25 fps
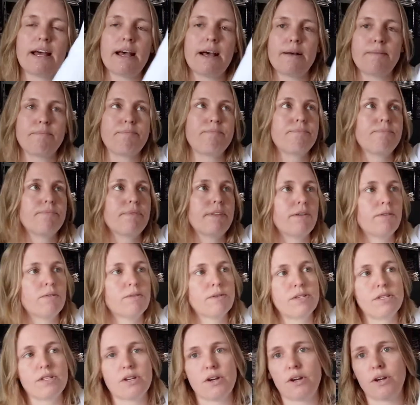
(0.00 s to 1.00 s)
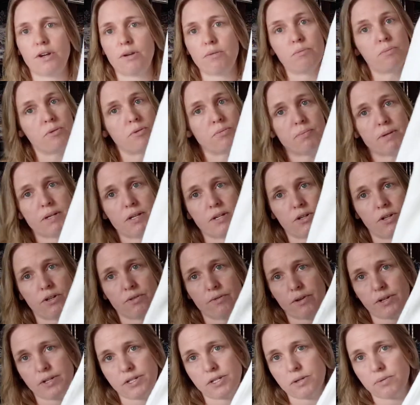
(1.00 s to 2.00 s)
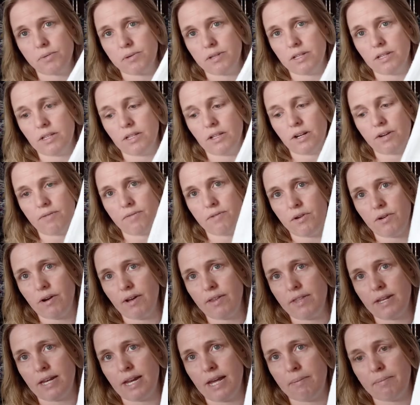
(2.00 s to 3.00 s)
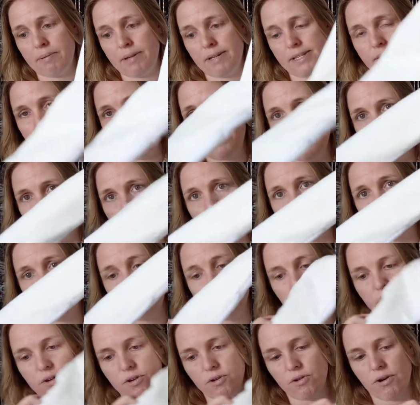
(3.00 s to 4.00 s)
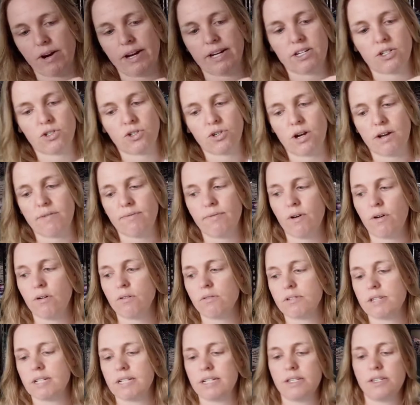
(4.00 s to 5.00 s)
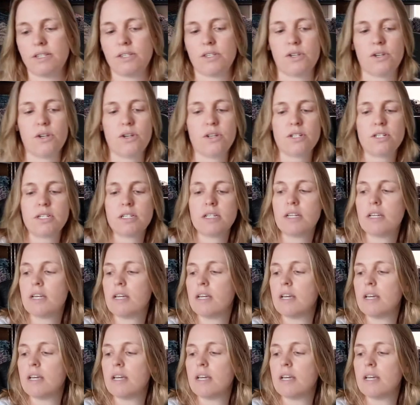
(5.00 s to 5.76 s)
Um, they also would be universal with a lot of your other nappies if you're looking for a great trifold insert.